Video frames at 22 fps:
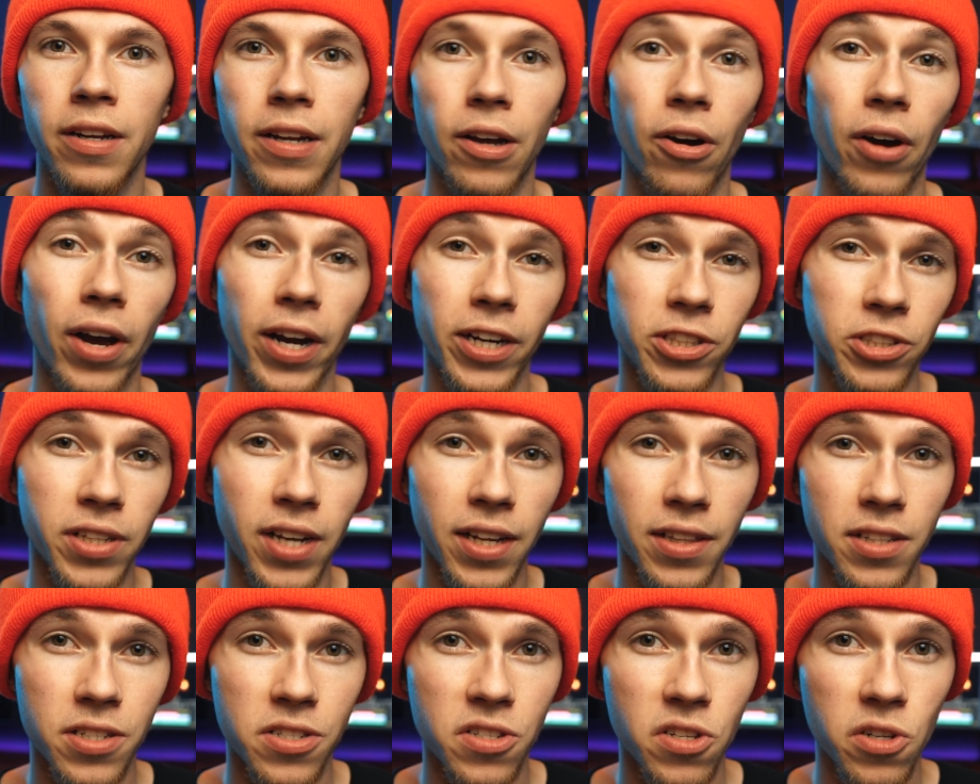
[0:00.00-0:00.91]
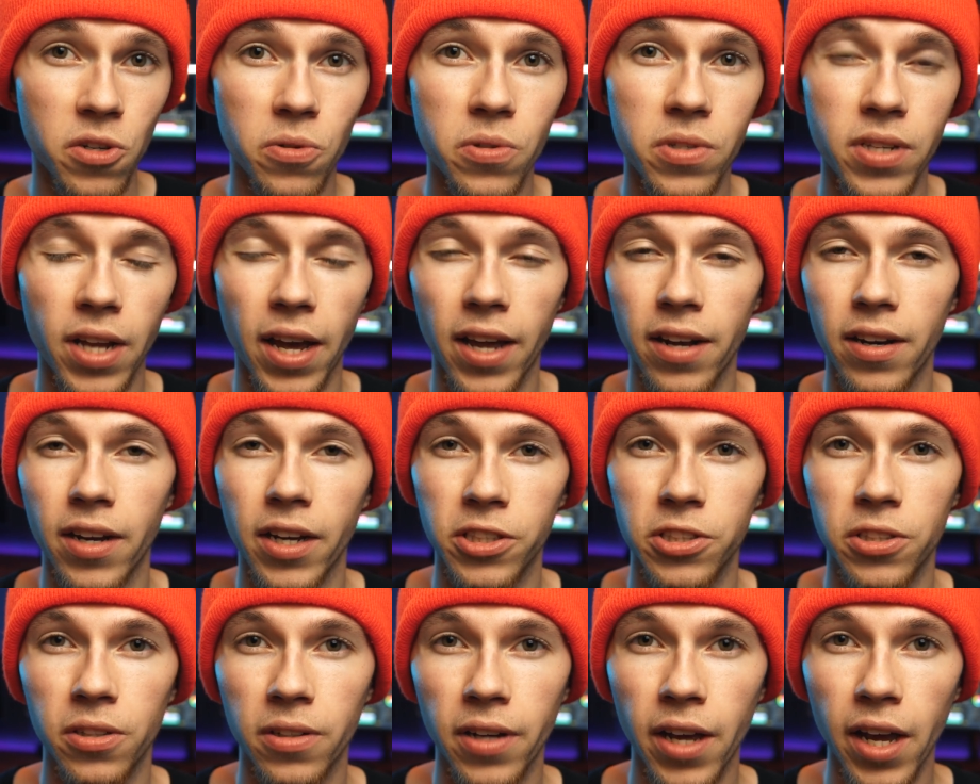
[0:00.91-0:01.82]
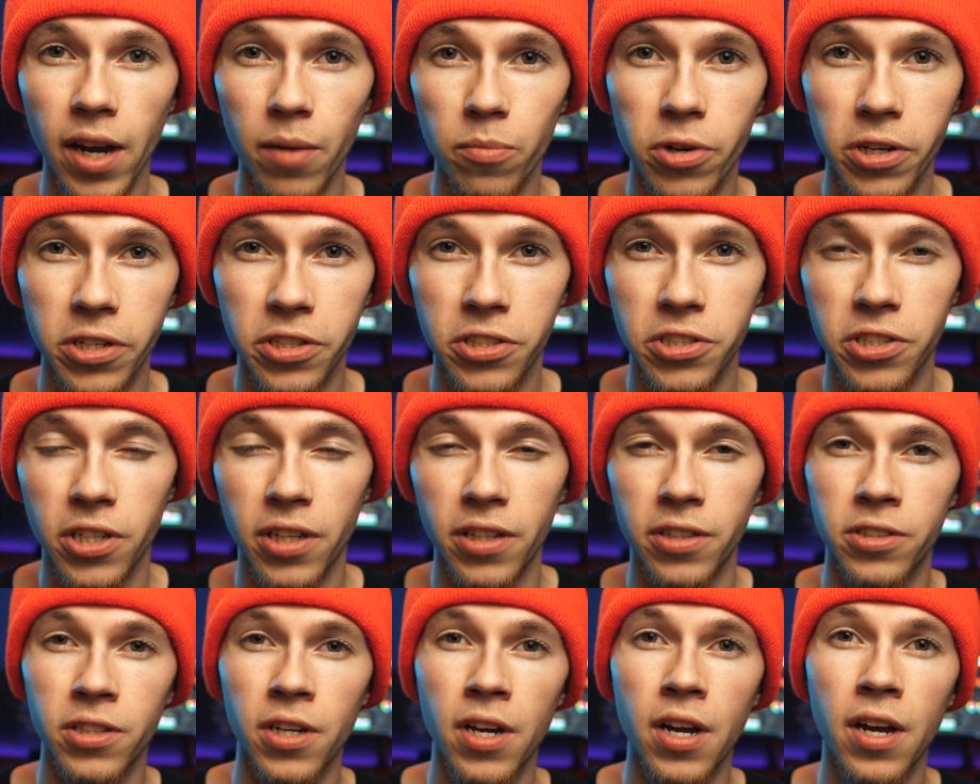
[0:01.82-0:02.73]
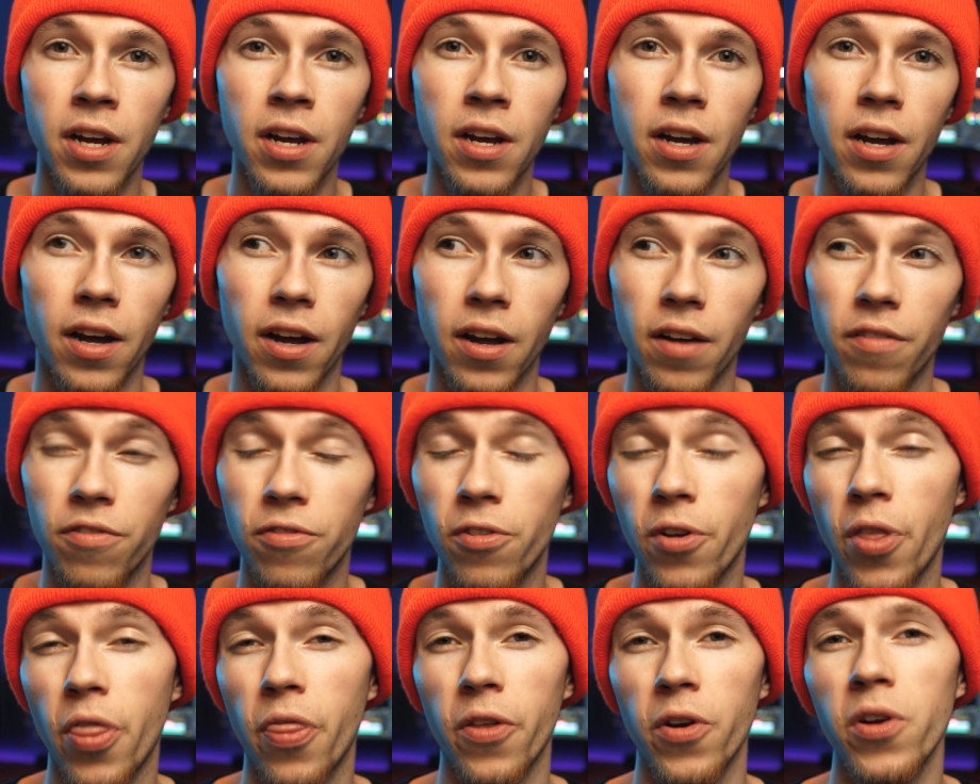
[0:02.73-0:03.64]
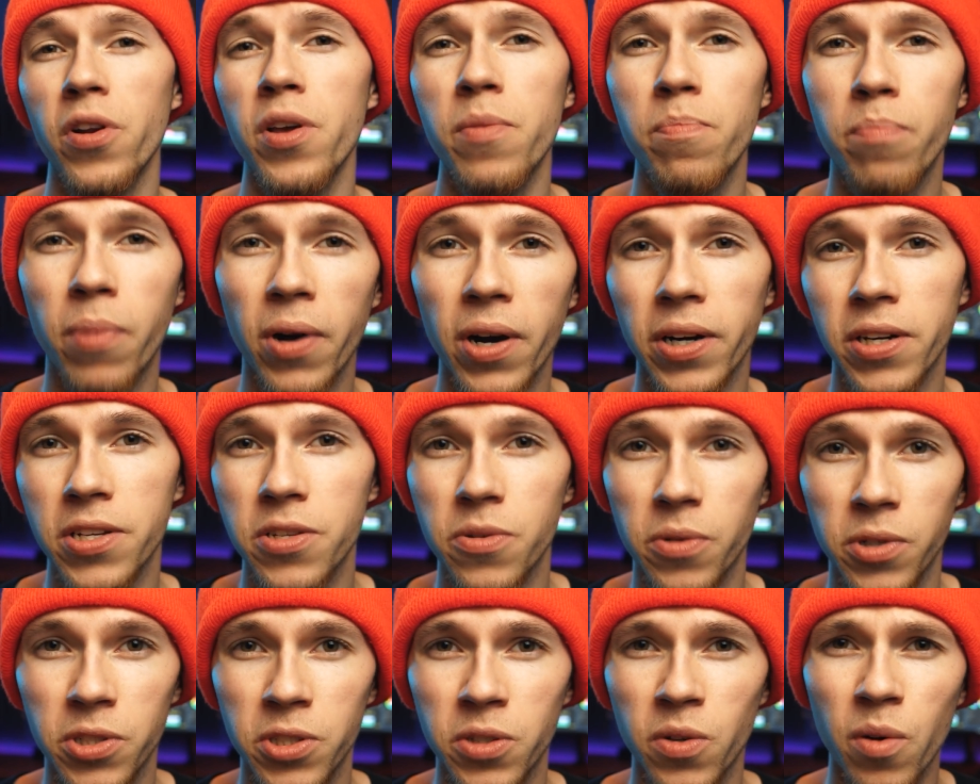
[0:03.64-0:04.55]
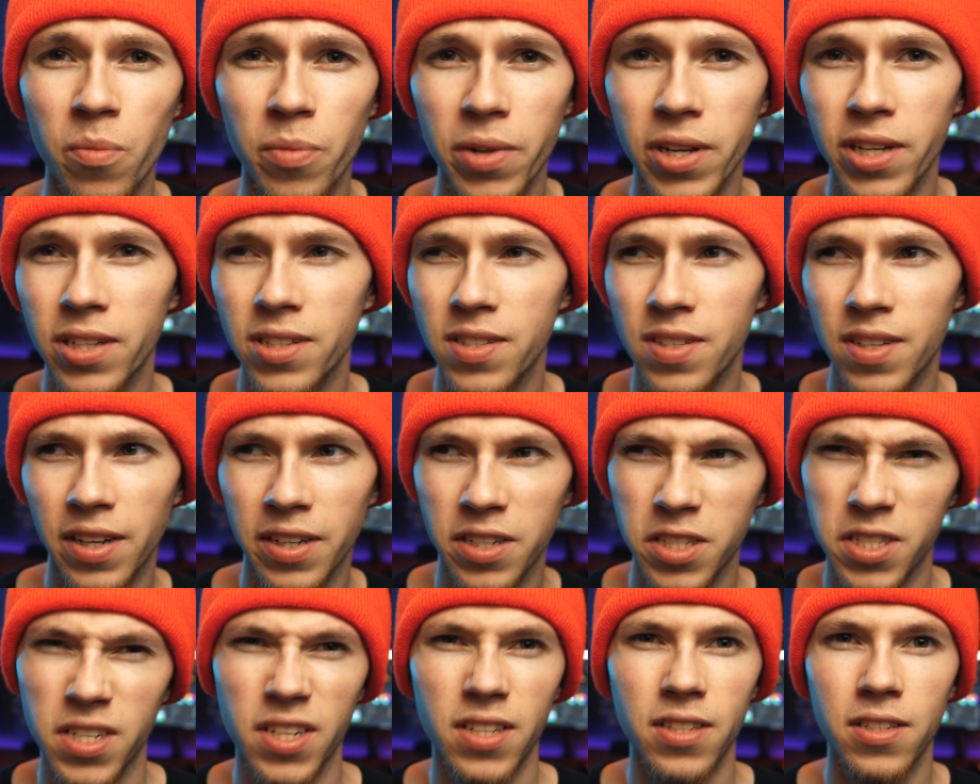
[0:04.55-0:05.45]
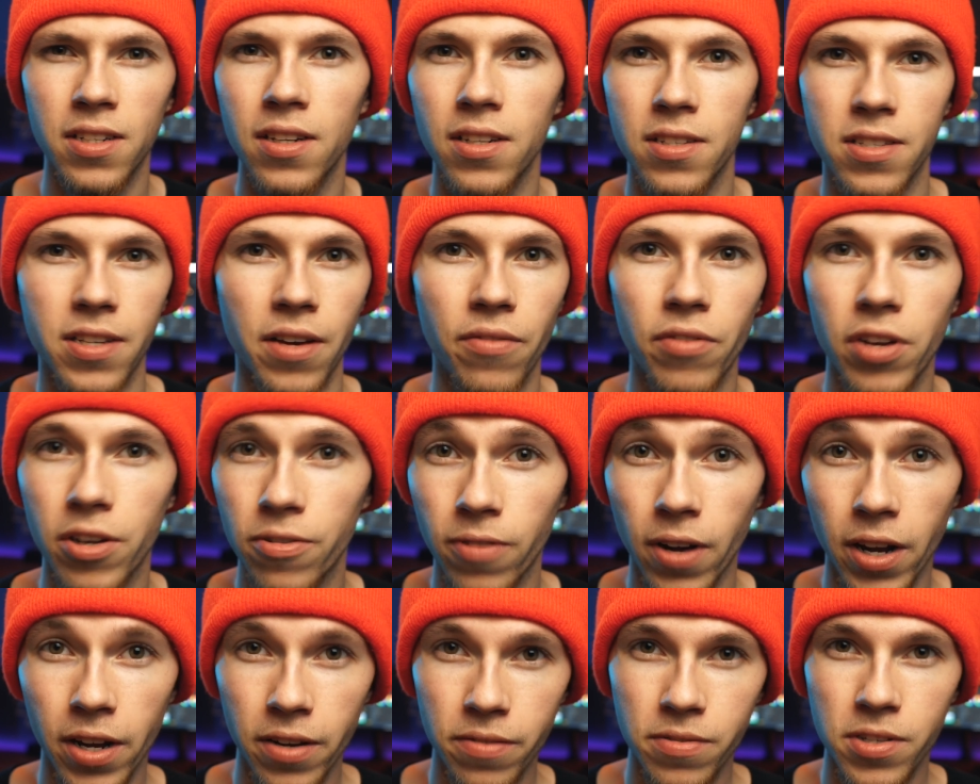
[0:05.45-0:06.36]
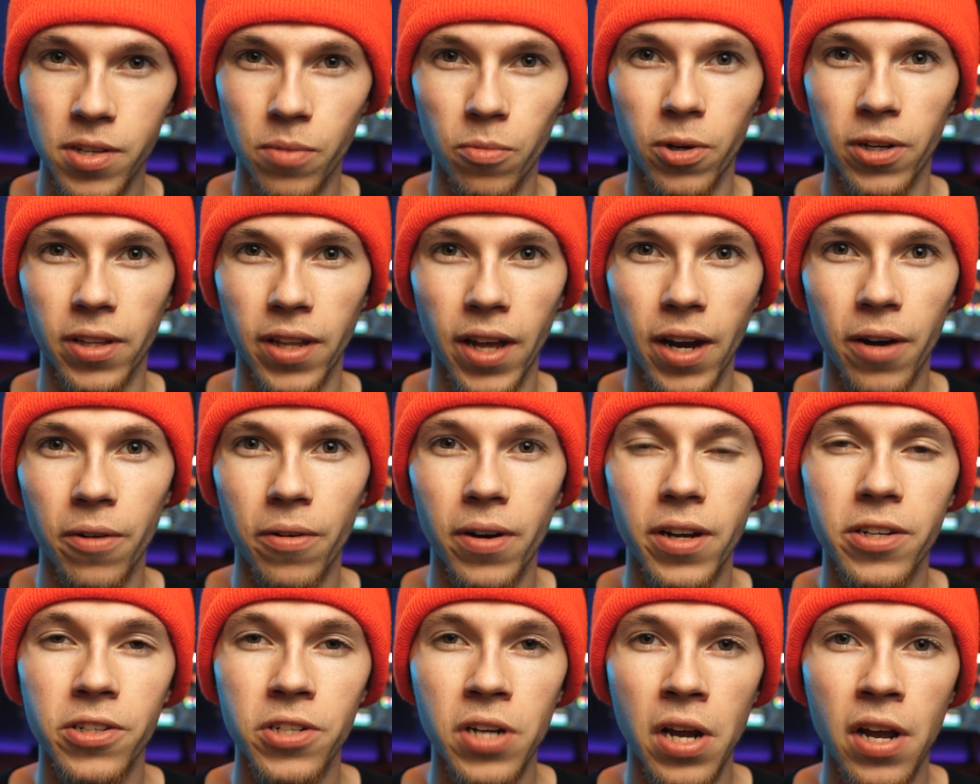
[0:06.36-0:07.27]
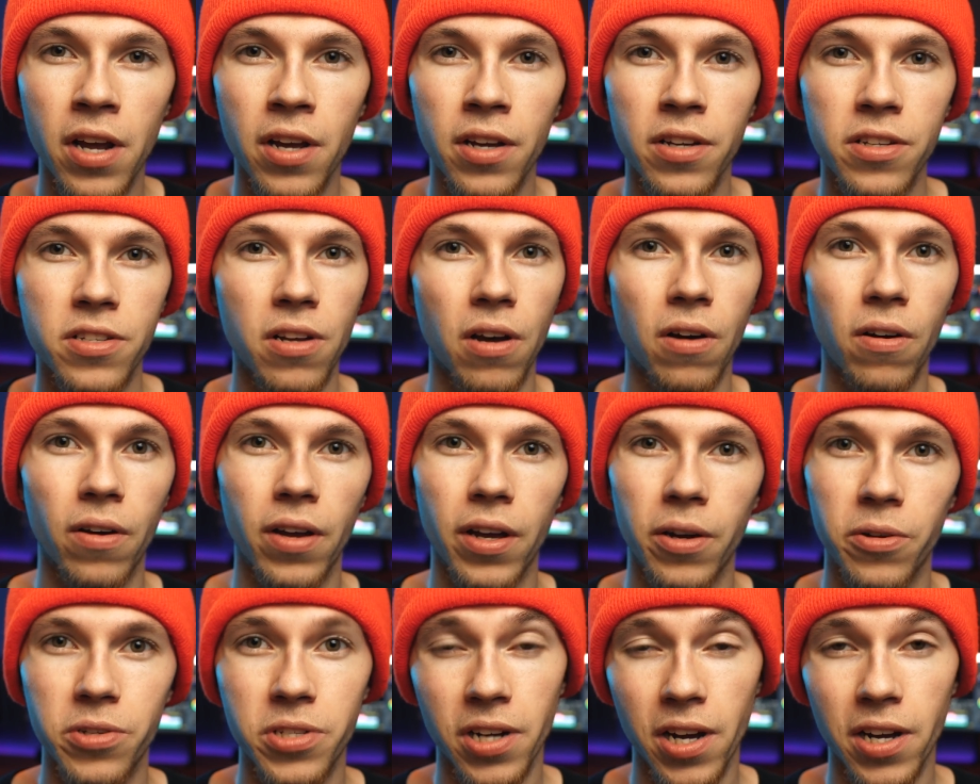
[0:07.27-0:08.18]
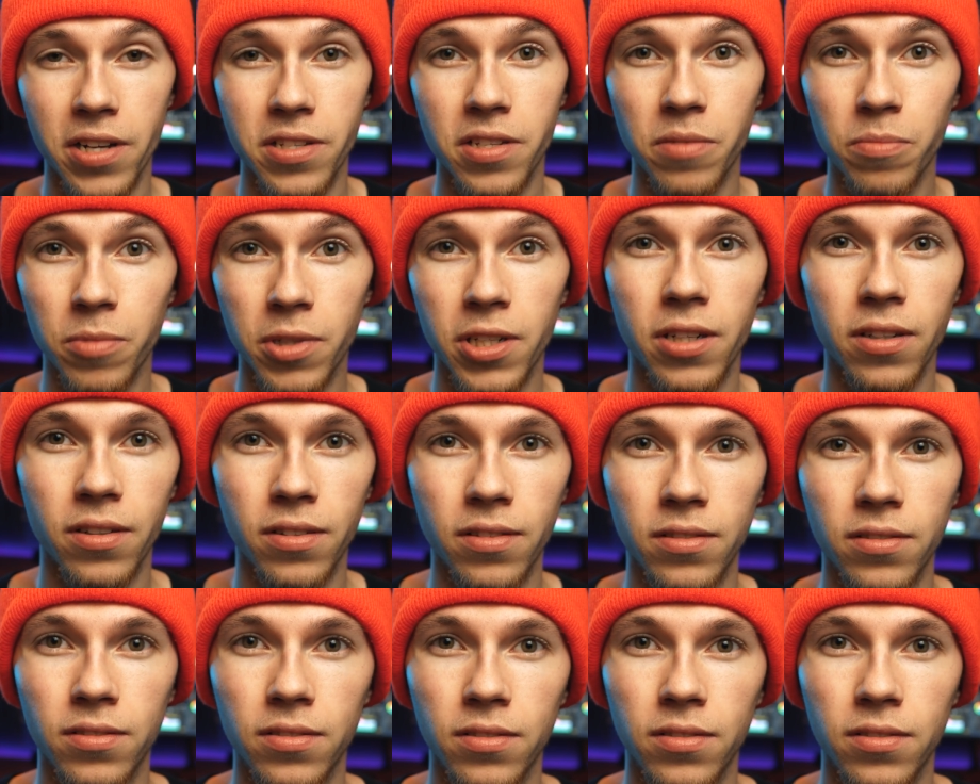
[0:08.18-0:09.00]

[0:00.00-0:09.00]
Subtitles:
Now I actually got this used at National Camera Exchange for 30 bucks, which normally it's like 60 to 75, somewhere in that range. So it was an awesome deal.